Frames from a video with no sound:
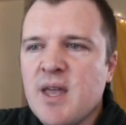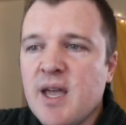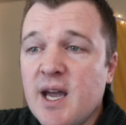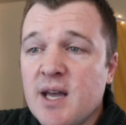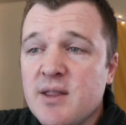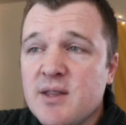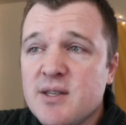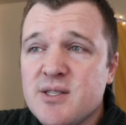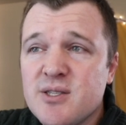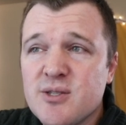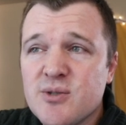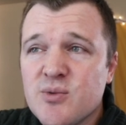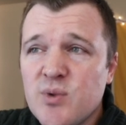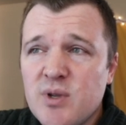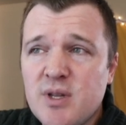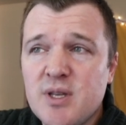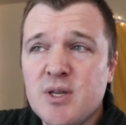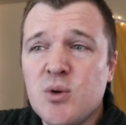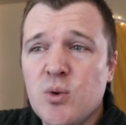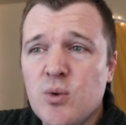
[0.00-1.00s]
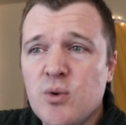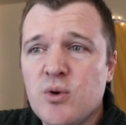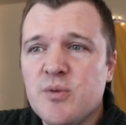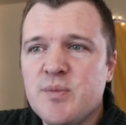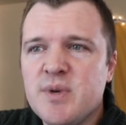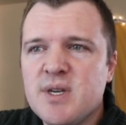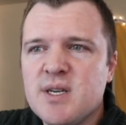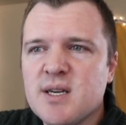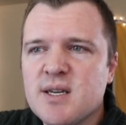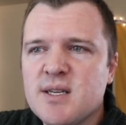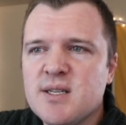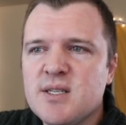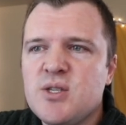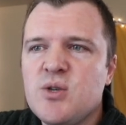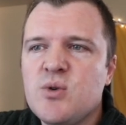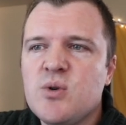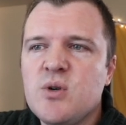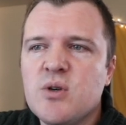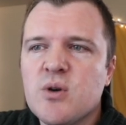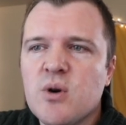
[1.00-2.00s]
And this is really cool because
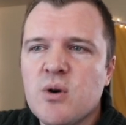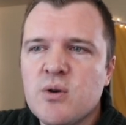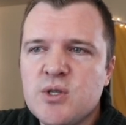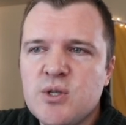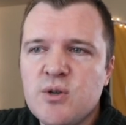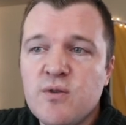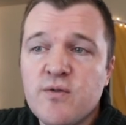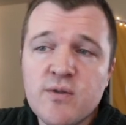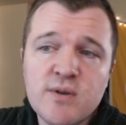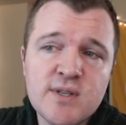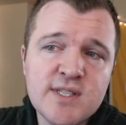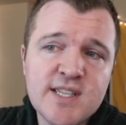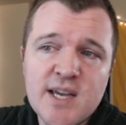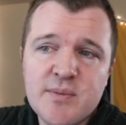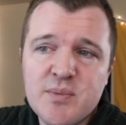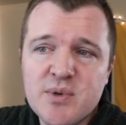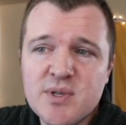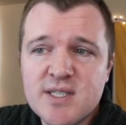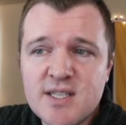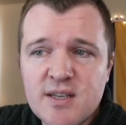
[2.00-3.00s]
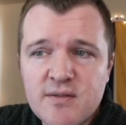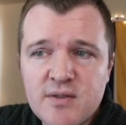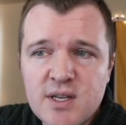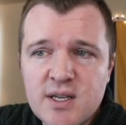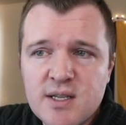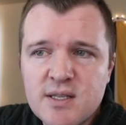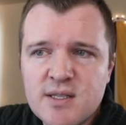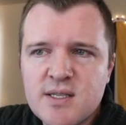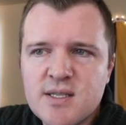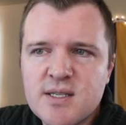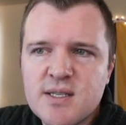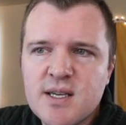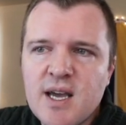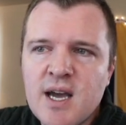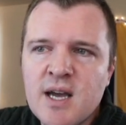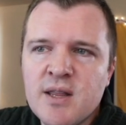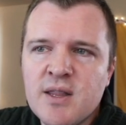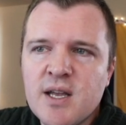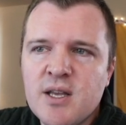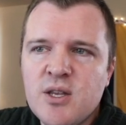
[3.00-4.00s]
you can go to, for example, dividends,
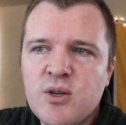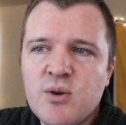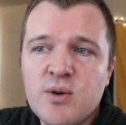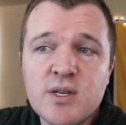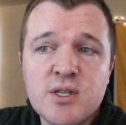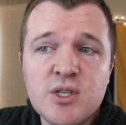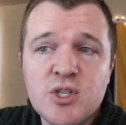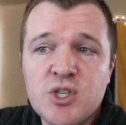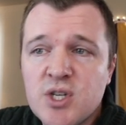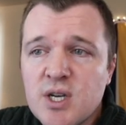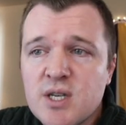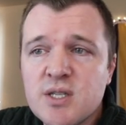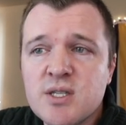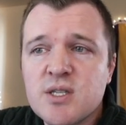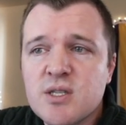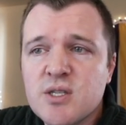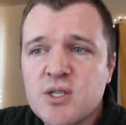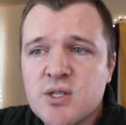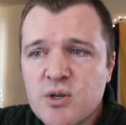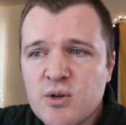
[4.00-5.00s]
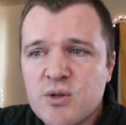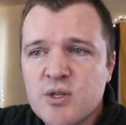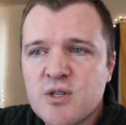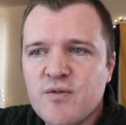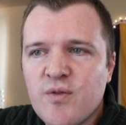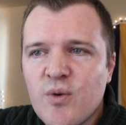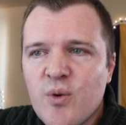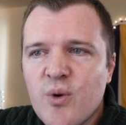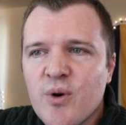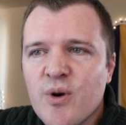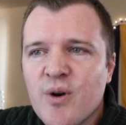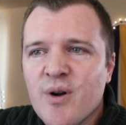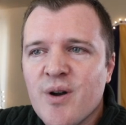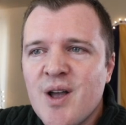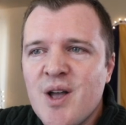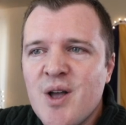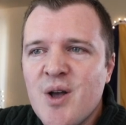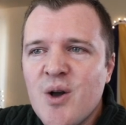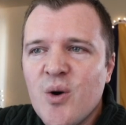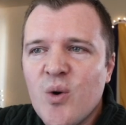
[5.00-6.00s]
and then you can just search for
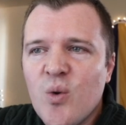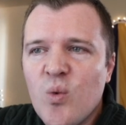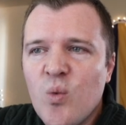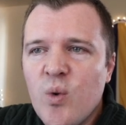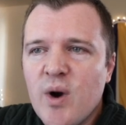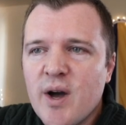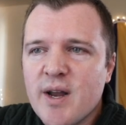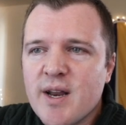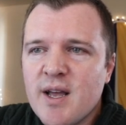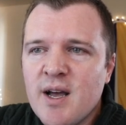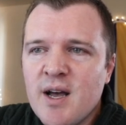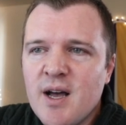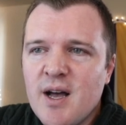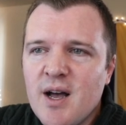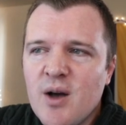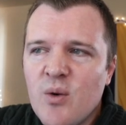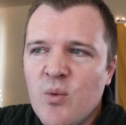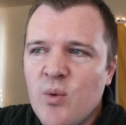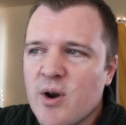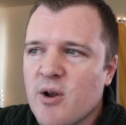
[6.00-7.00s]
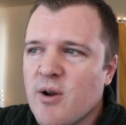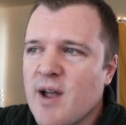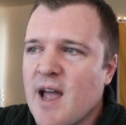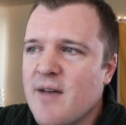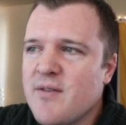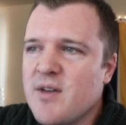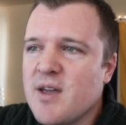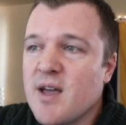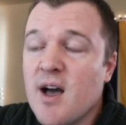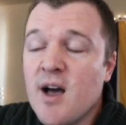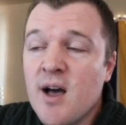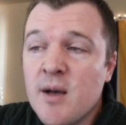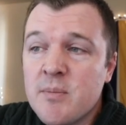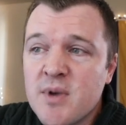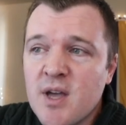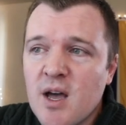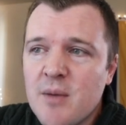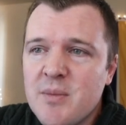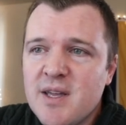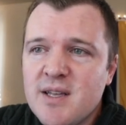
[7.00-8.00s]
what, uh, what are having
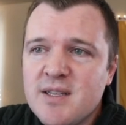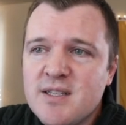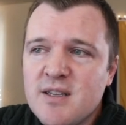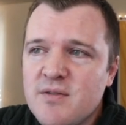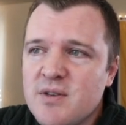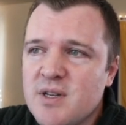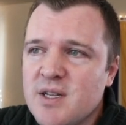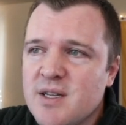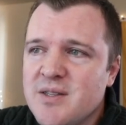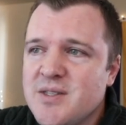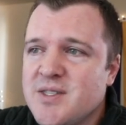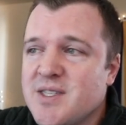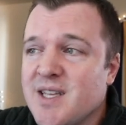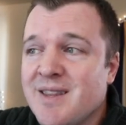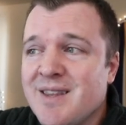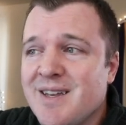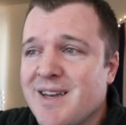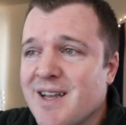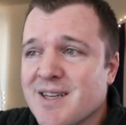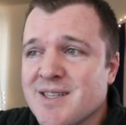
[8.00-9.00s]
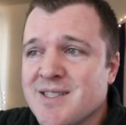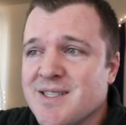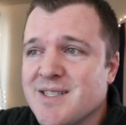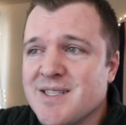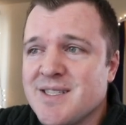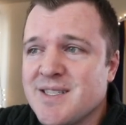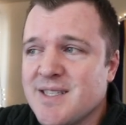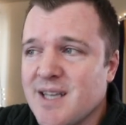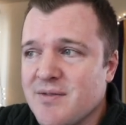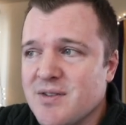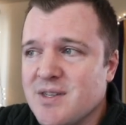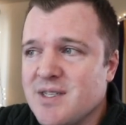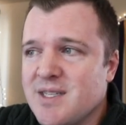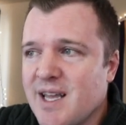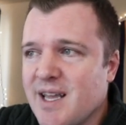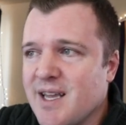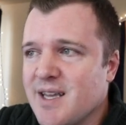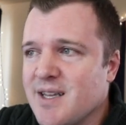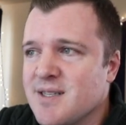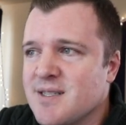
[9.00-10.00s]
upcoming dividends in the next seven
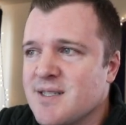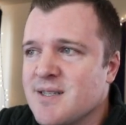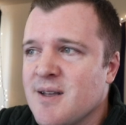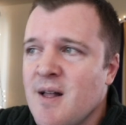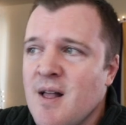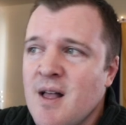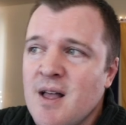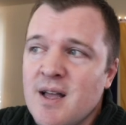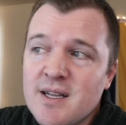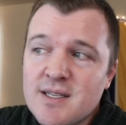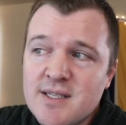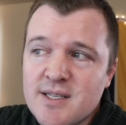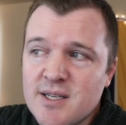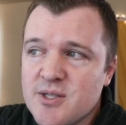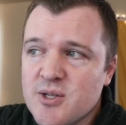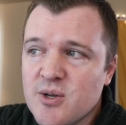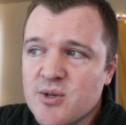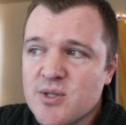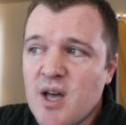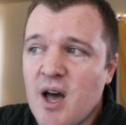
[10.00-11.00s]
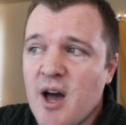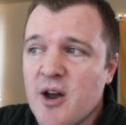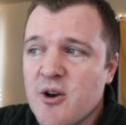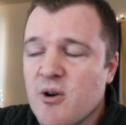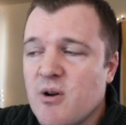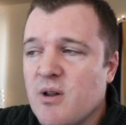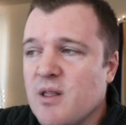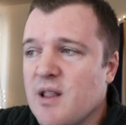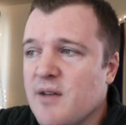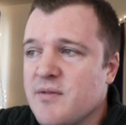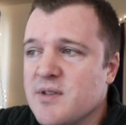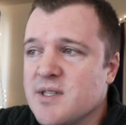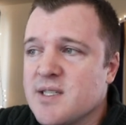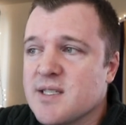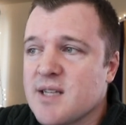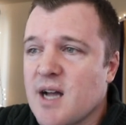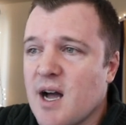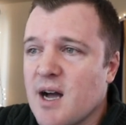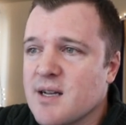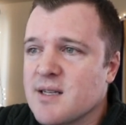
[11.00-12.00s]
days. It says there's one hundred eleven
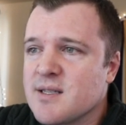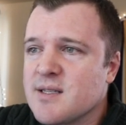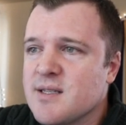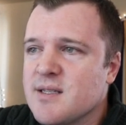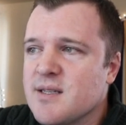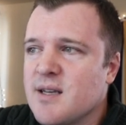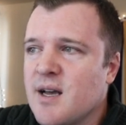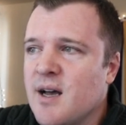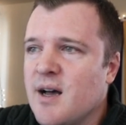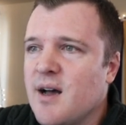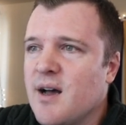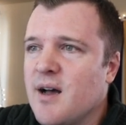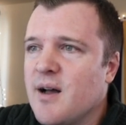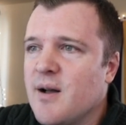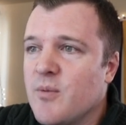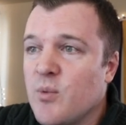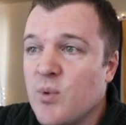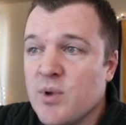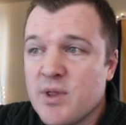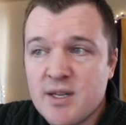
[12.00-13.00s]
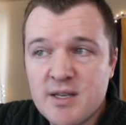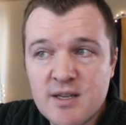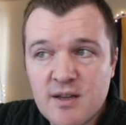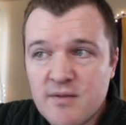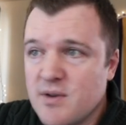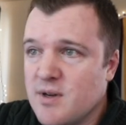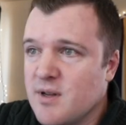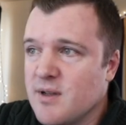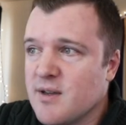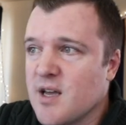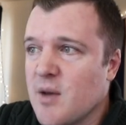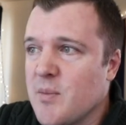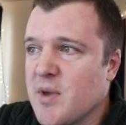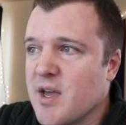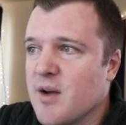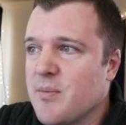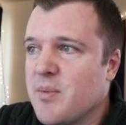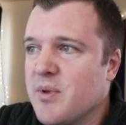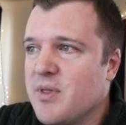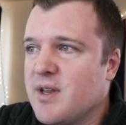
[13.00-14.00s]
stocks uh, with the dividend
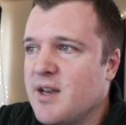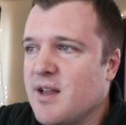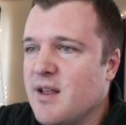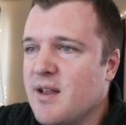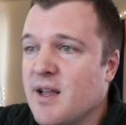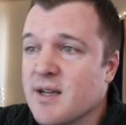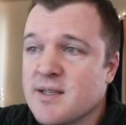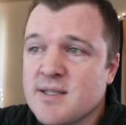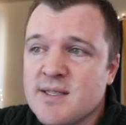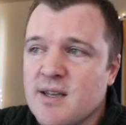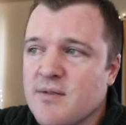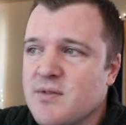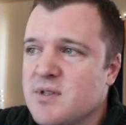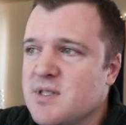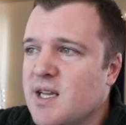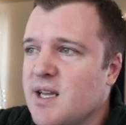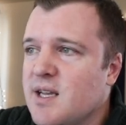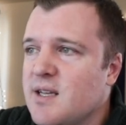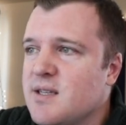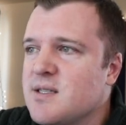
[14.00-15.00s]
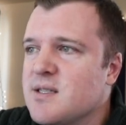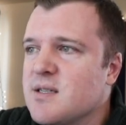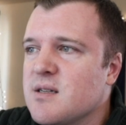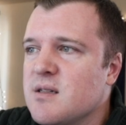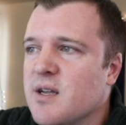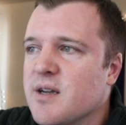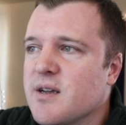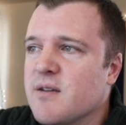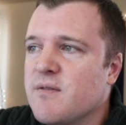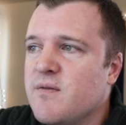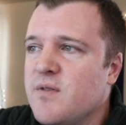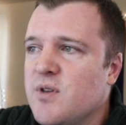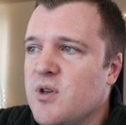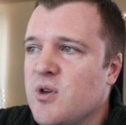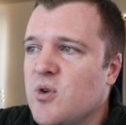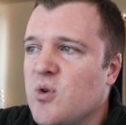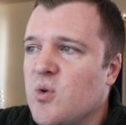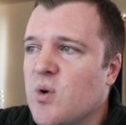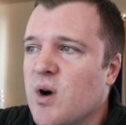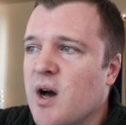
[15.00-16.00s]
coming up in the next seven days. Click
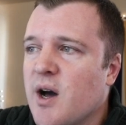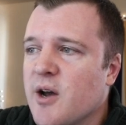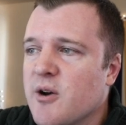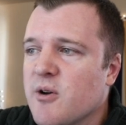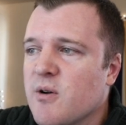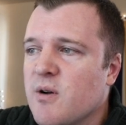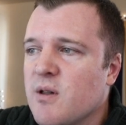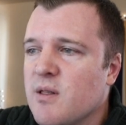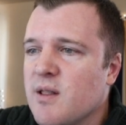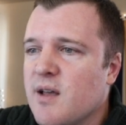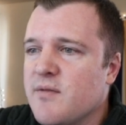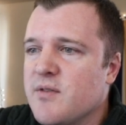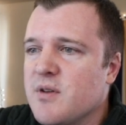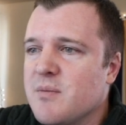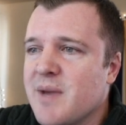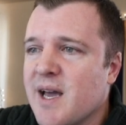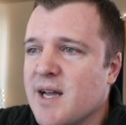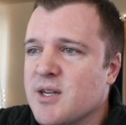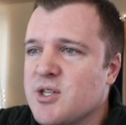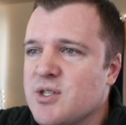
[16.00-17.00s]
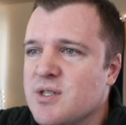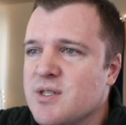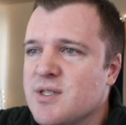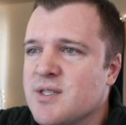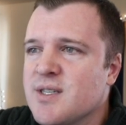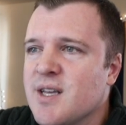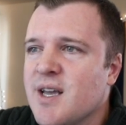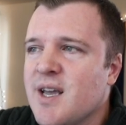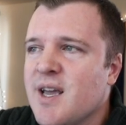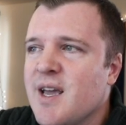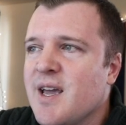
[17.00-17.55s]
View one hundred eleven Matches.